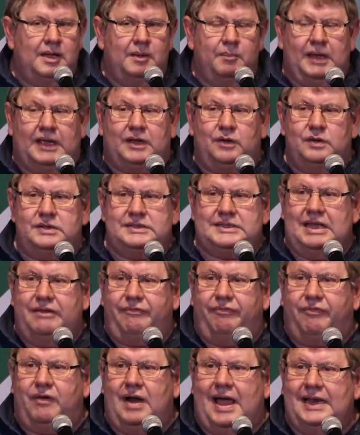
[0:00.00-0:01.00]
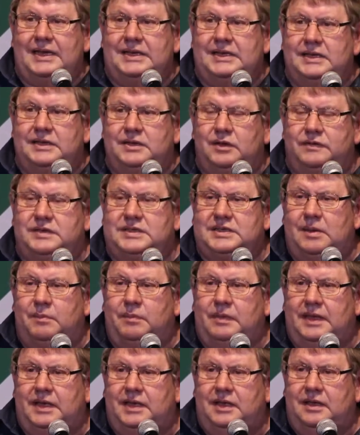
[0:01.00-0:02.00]
because they're frightened of
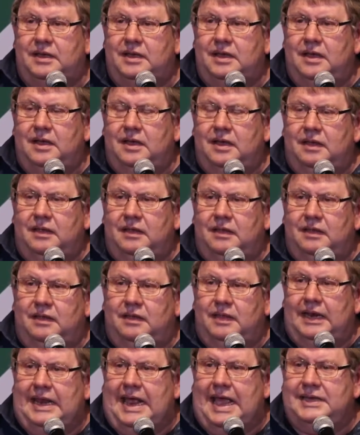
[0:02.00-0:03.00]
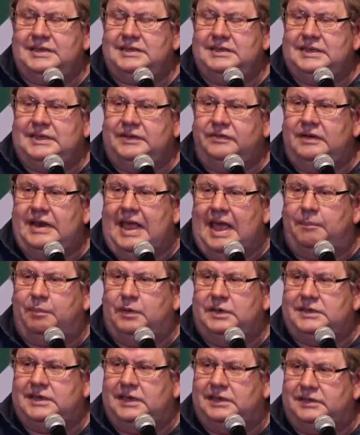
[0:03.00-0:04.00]
something that hasn't even
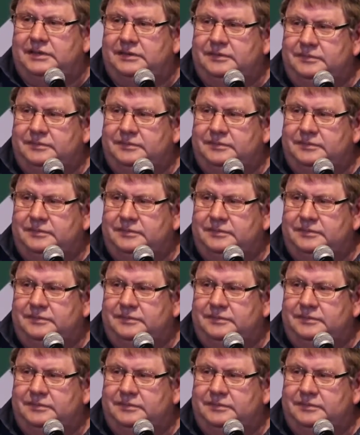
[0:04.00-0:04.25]
happened yet.